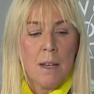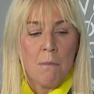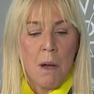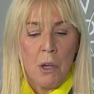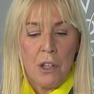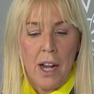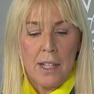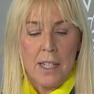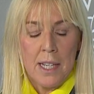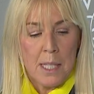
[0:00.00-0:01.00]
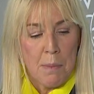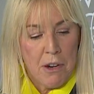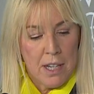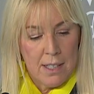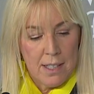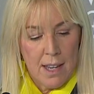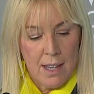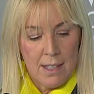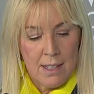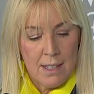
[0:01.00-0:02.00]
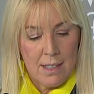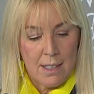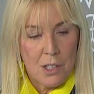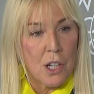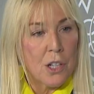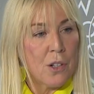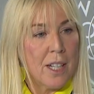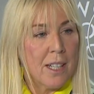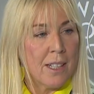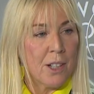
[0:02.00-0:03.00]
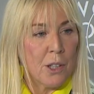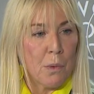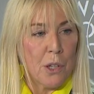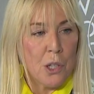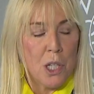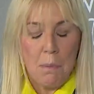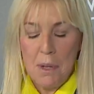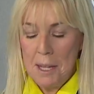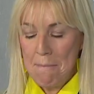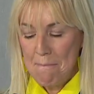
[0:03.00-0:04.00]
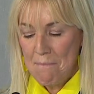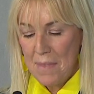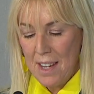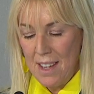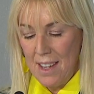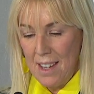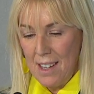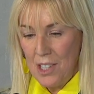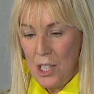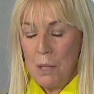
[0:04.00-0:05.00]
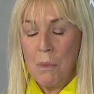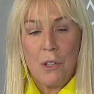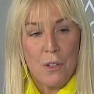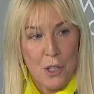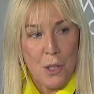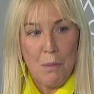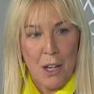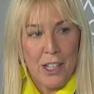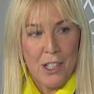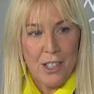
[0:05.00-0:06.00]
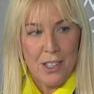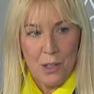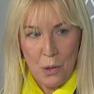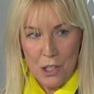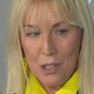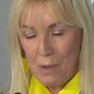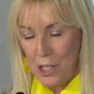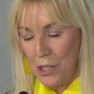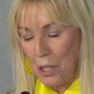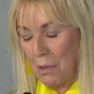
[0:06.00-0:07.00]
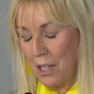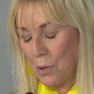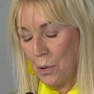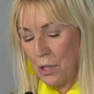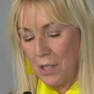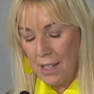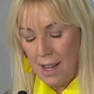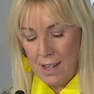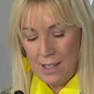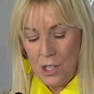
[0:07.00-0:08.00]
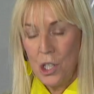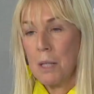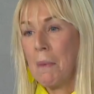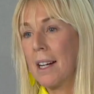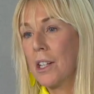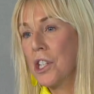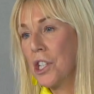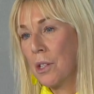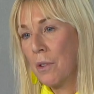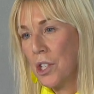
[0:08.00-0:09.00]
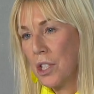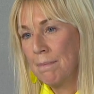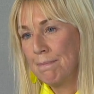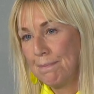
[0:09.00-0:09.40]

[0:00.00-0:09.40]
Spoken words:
My mother had an experience in the surgery with her GP. She's the mother of 2 blind daughters, registered blind daughters, and she has macular degeneration.